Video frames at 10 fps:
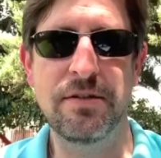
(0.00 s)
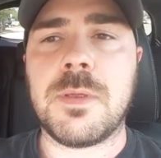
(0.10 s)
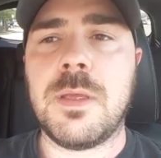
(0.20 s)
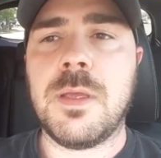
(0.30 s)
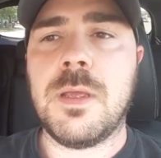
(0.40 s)

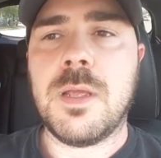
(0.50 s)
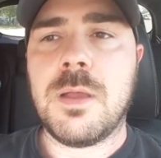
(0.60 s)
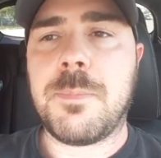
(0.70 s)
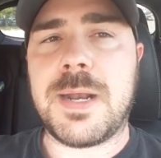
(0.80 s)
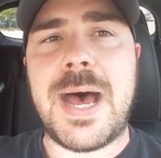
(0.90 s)

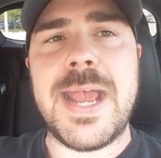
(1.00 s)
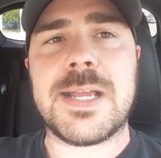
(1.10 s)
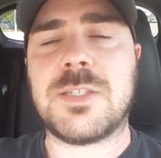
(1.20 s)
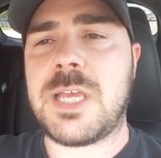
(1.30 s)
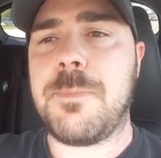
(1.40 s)
But I
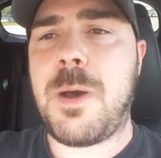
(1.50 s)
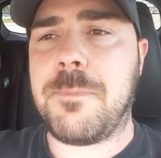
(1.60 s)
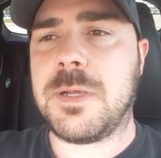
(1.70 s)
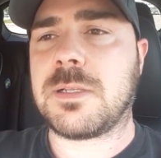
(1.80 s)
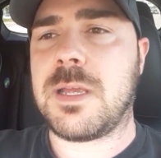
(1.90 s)
can say
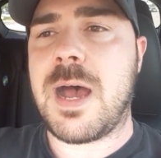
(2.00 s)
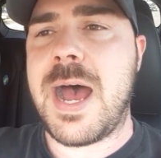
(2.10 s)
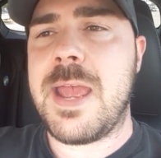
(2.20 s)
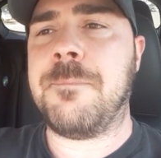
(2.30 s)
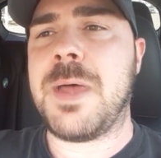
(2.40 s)
publicly,
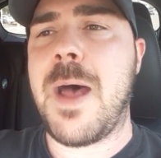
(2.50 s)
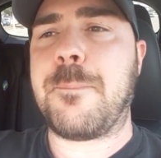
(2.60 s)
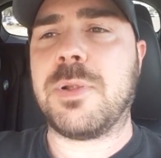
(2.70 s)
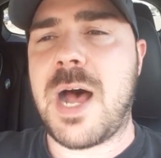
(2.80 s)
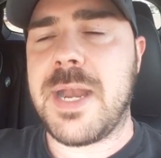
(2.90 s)
I am
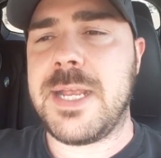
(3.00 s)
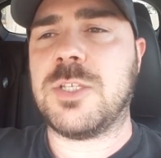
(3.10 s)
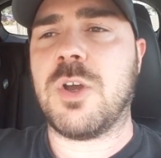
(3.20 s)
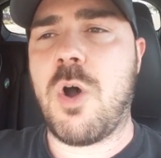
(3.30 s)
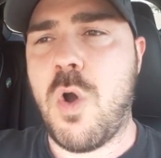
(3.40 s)
not
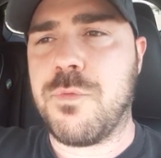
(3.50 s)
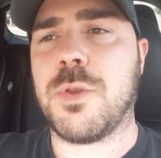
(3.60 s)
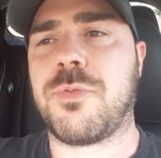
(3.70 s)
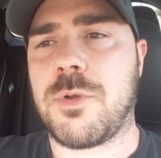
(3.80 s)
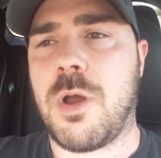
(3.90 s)
plotting to
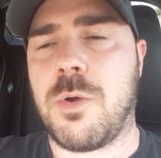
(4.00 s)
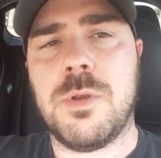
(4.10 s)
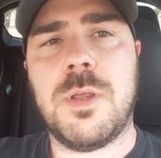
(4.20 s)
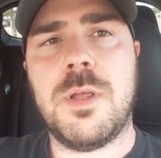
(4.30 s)
overthrow